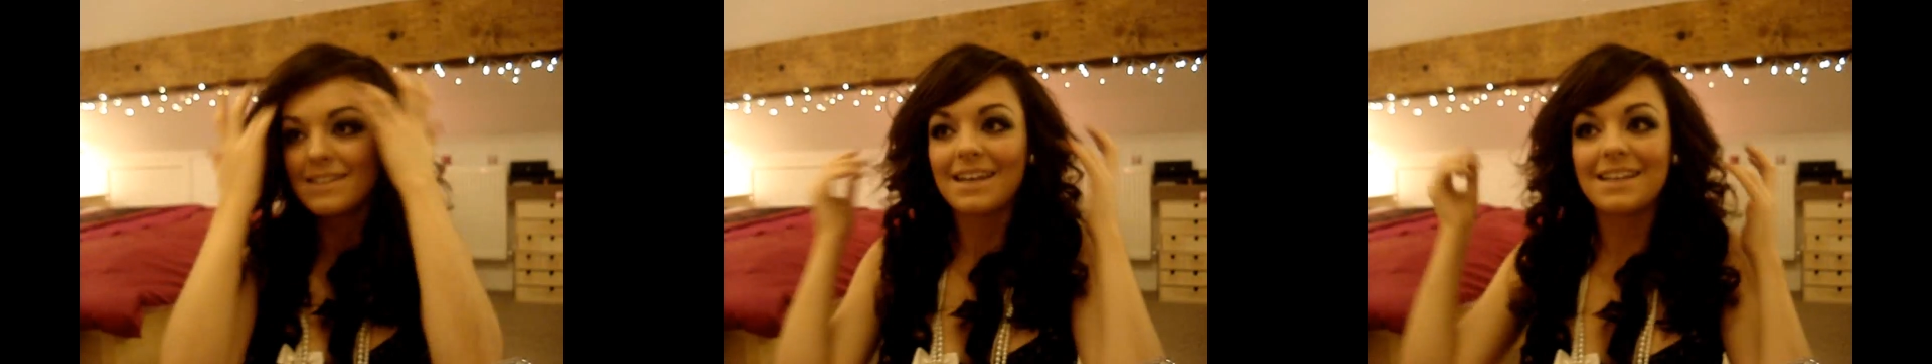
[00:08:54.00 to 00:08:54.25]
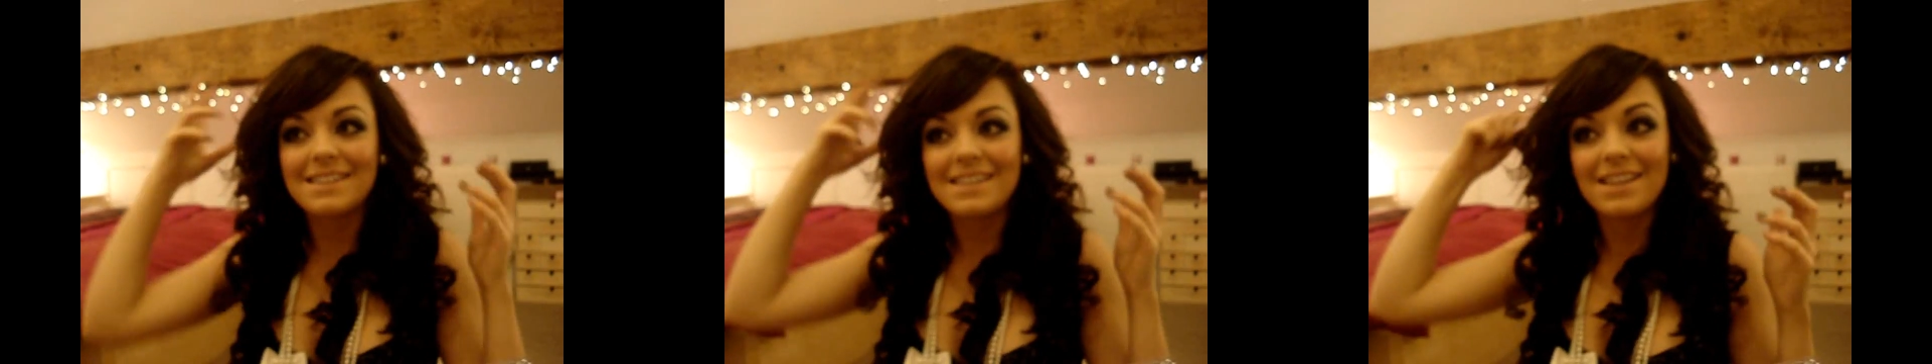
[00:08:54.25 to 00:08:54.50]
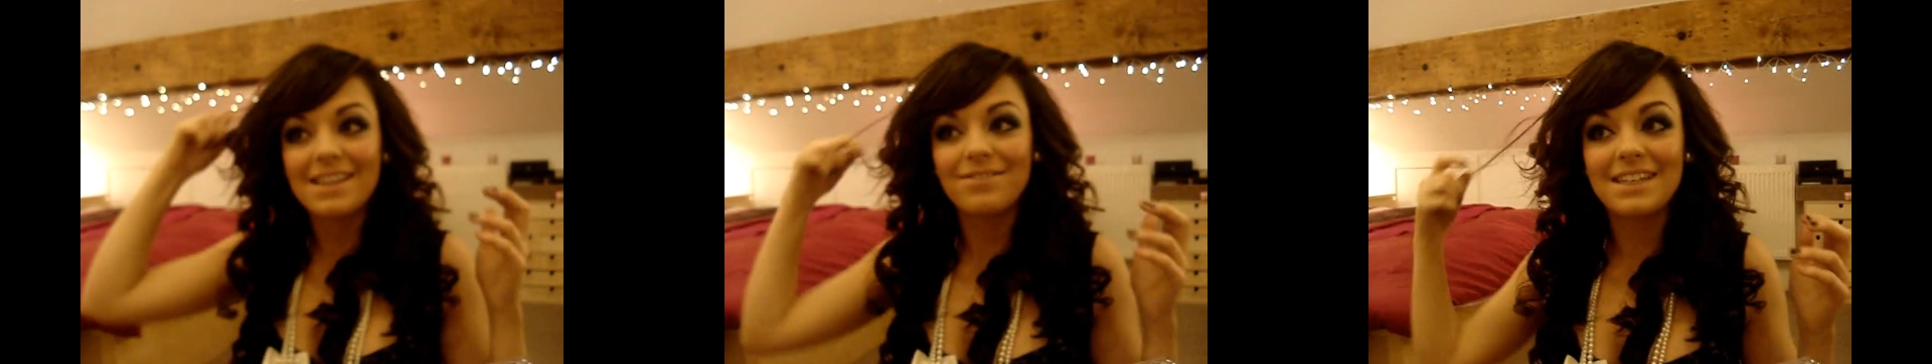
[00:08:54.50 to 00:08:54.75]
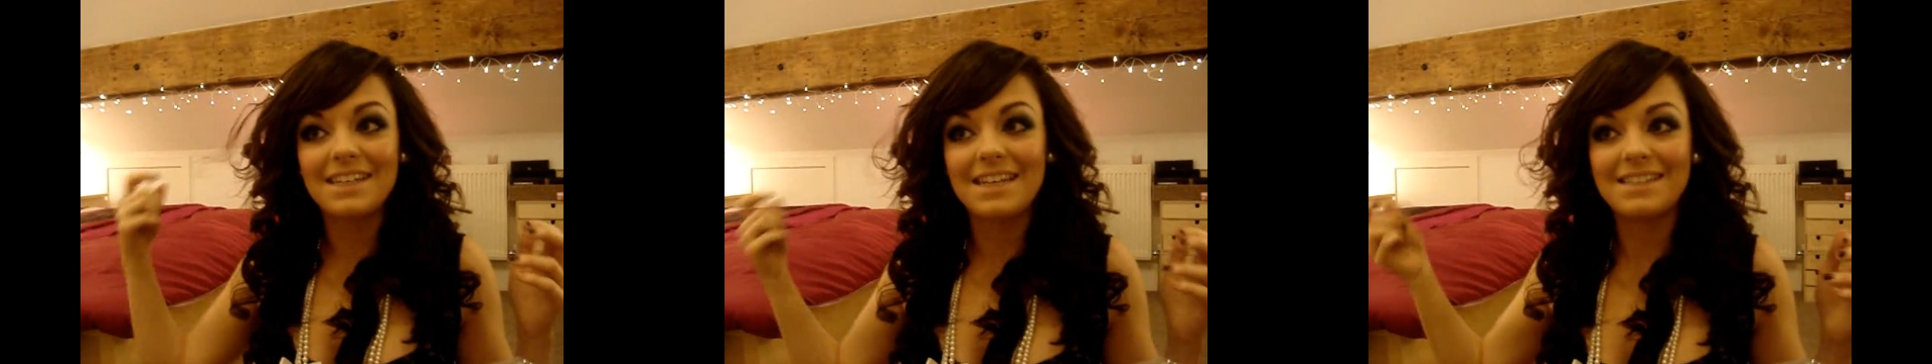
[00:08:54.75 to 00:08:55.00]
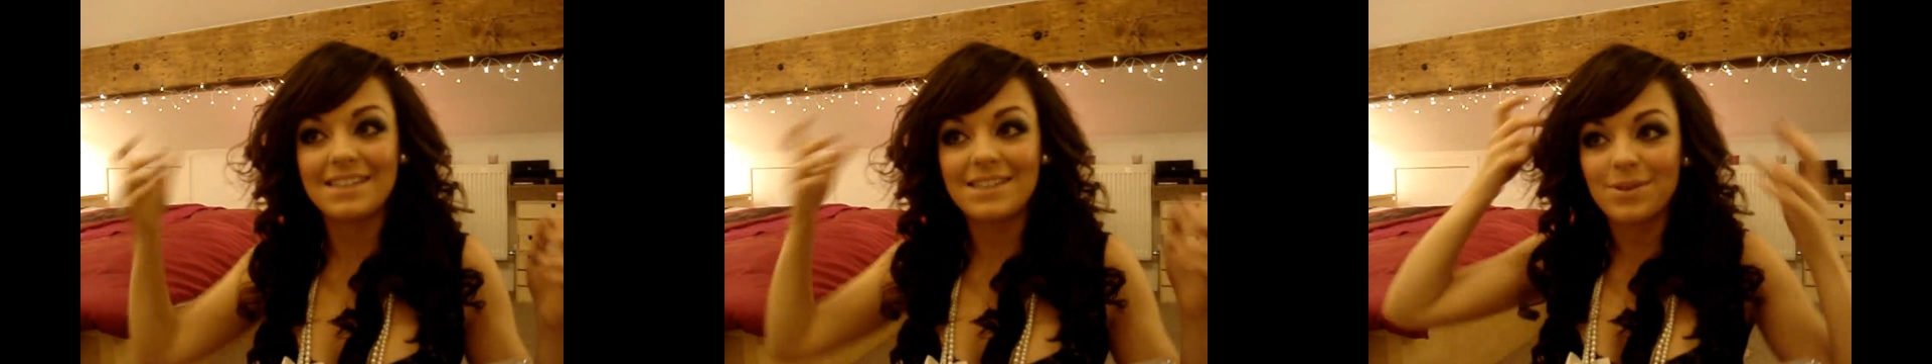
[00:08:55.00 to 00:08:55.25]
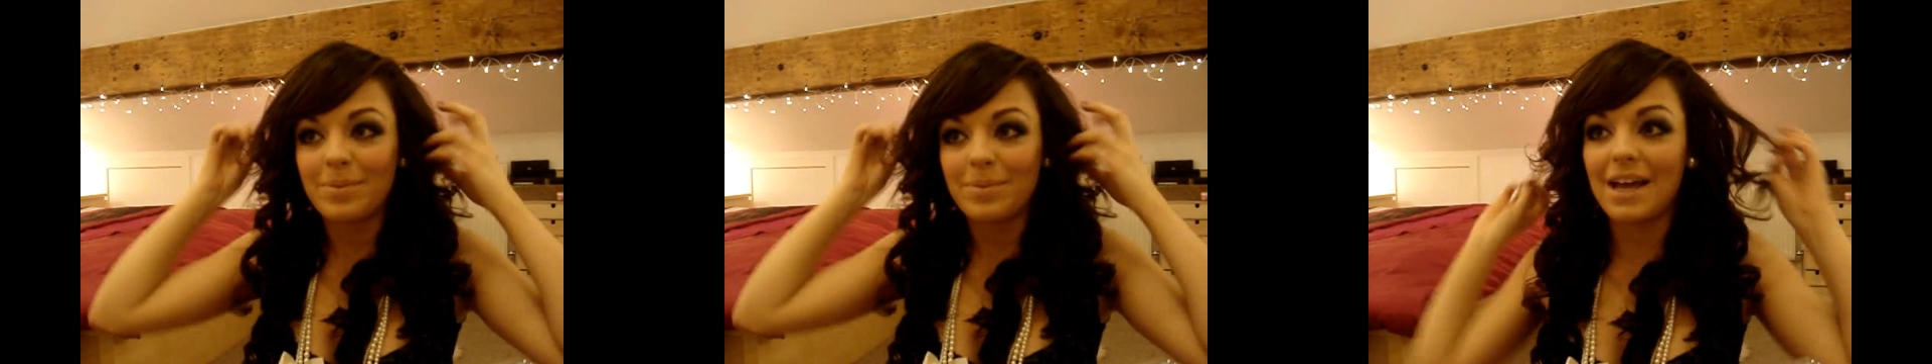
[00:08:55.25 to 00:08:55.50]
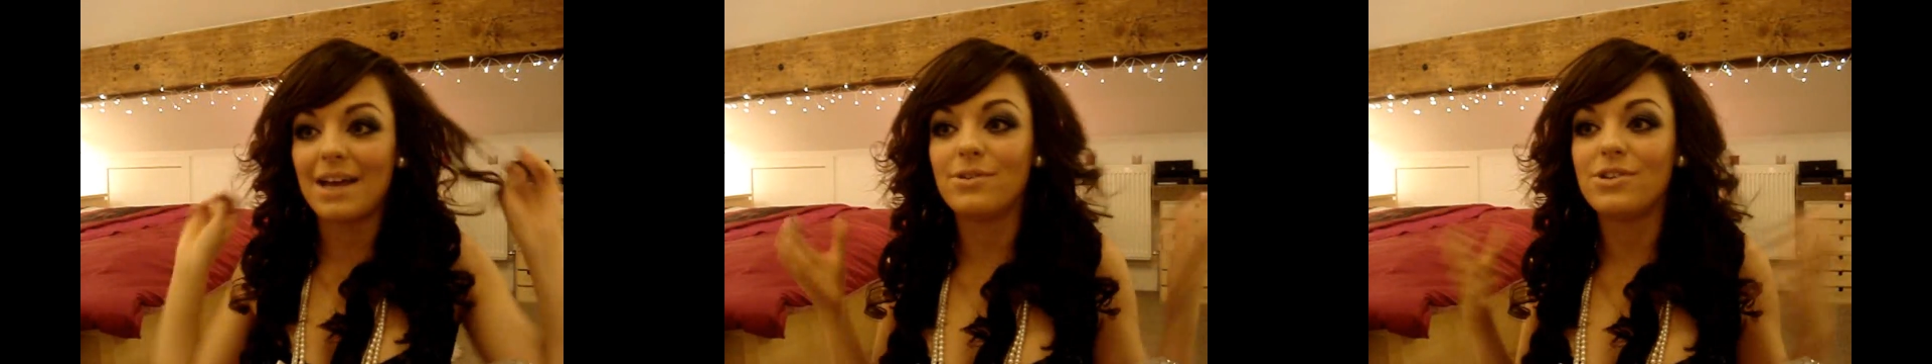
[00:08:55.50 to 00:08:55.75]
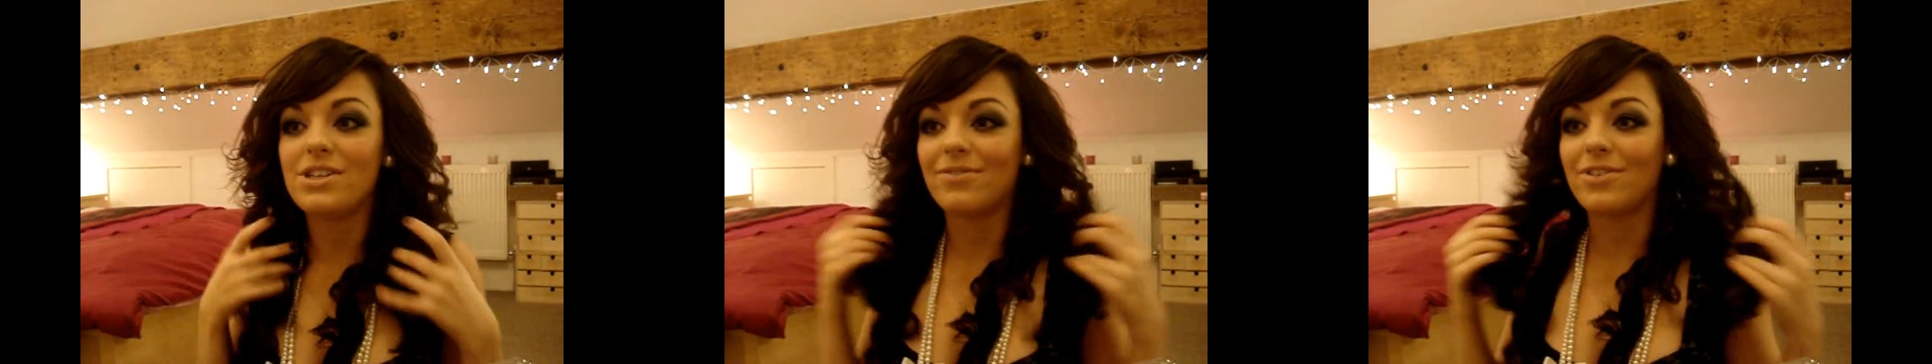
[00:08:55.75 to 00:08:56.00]
So you can see they're really easy to apply
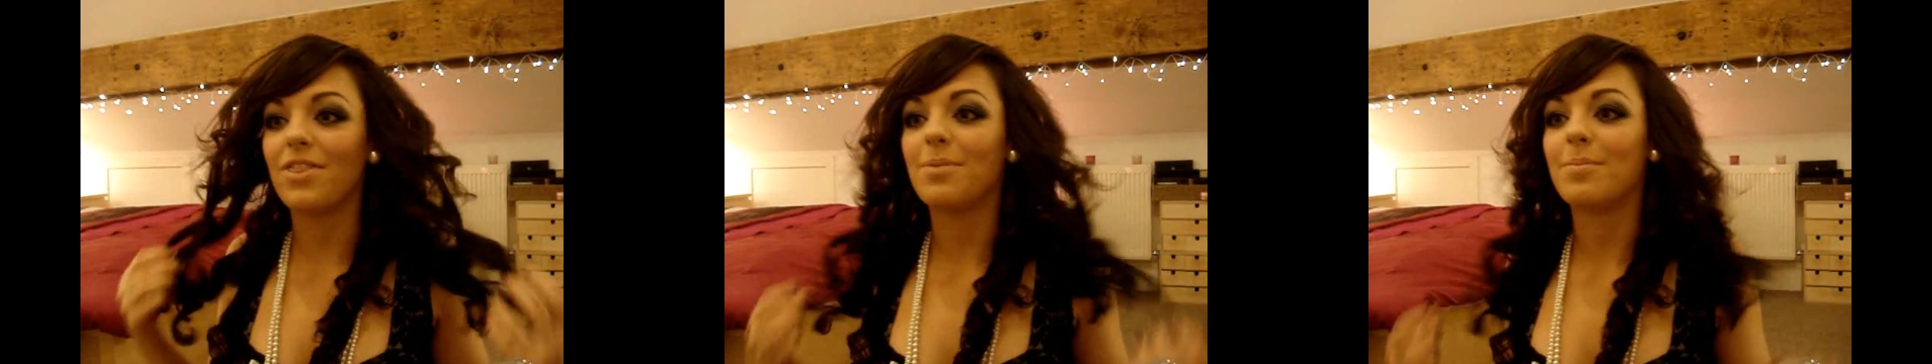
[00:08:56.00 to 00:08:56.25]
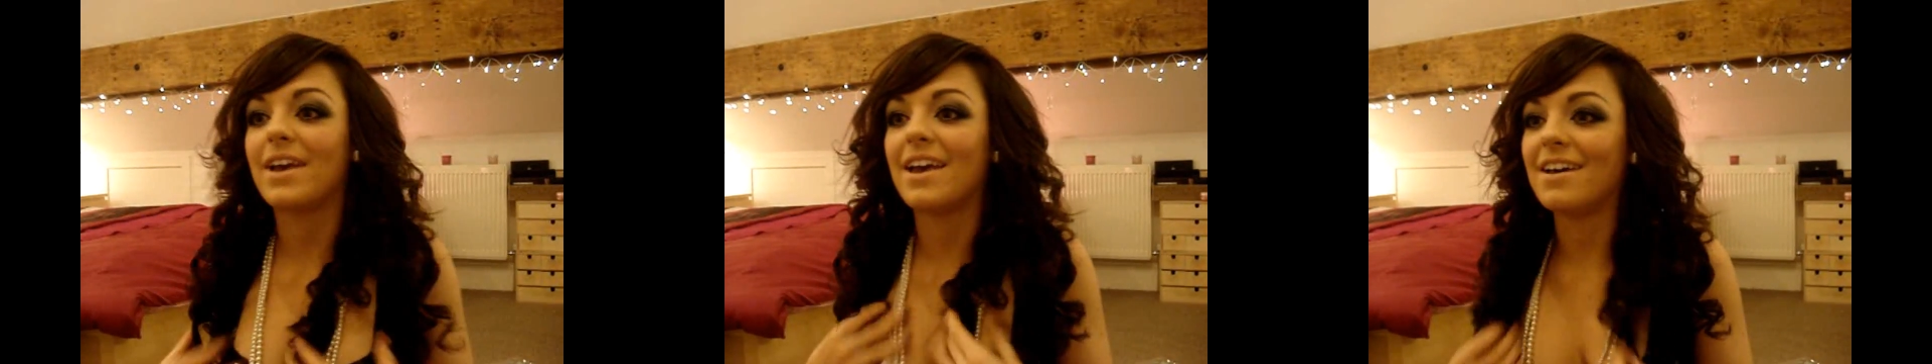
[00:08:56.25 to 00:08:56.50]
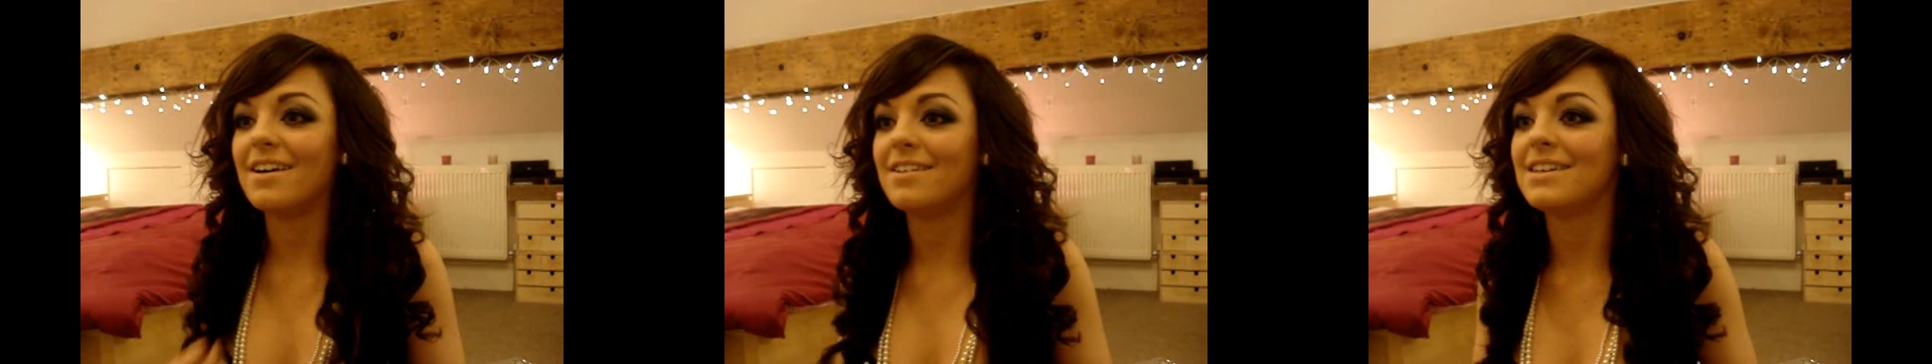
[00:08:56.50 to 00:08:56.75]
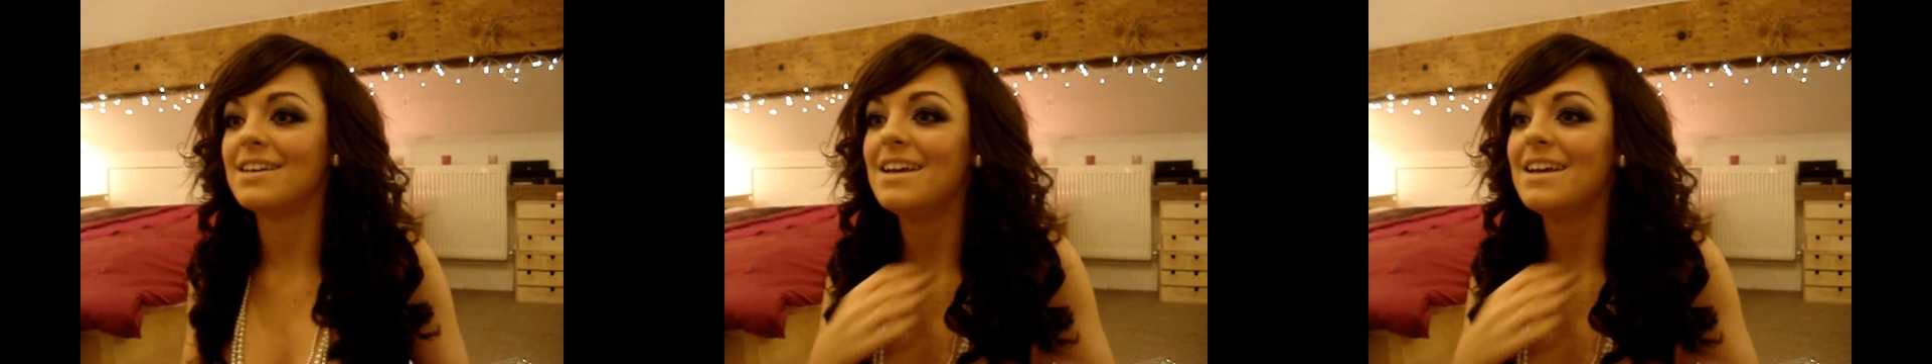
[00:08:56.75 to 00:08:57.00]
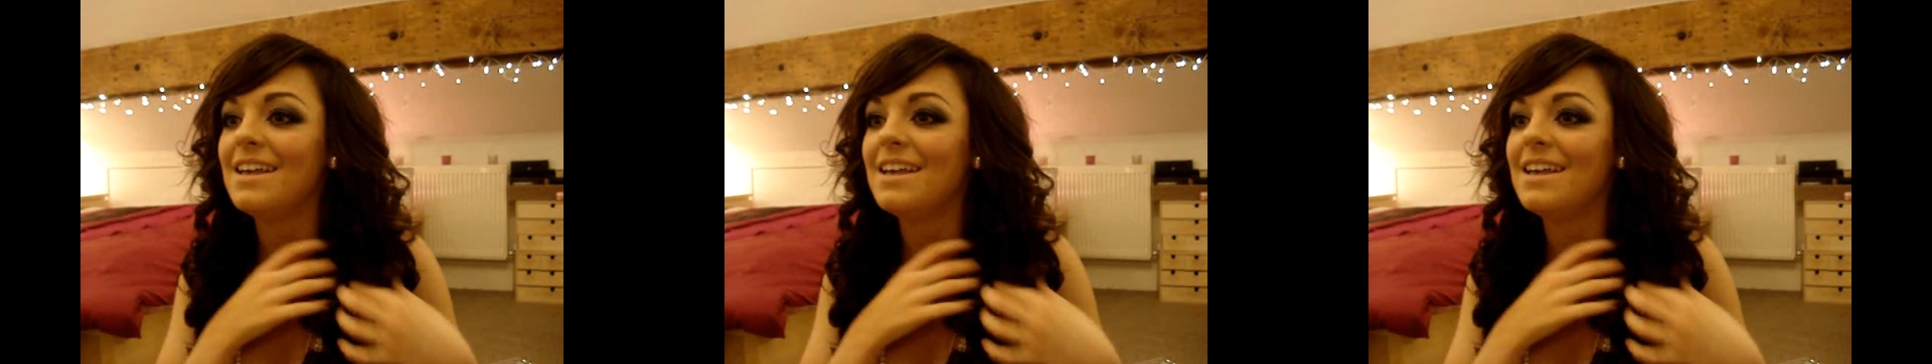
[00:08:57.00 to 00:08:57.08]
once you've got them curled